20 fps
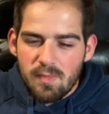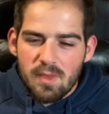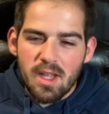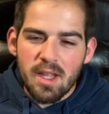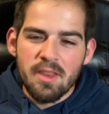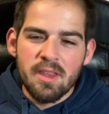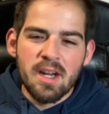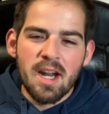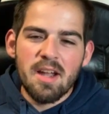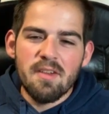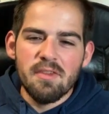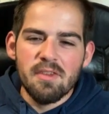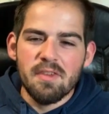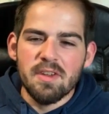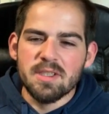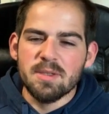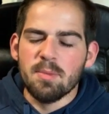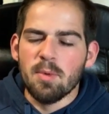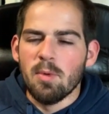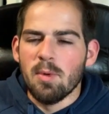And then I have
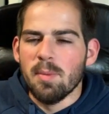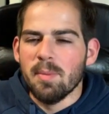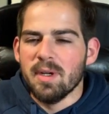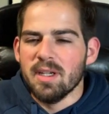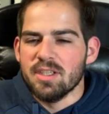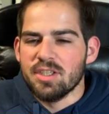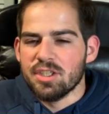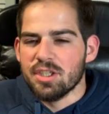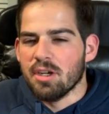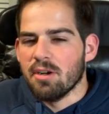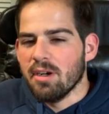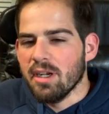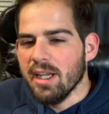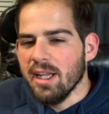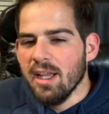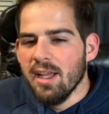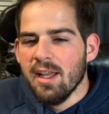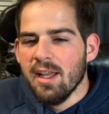Invisible Woman and Shuri.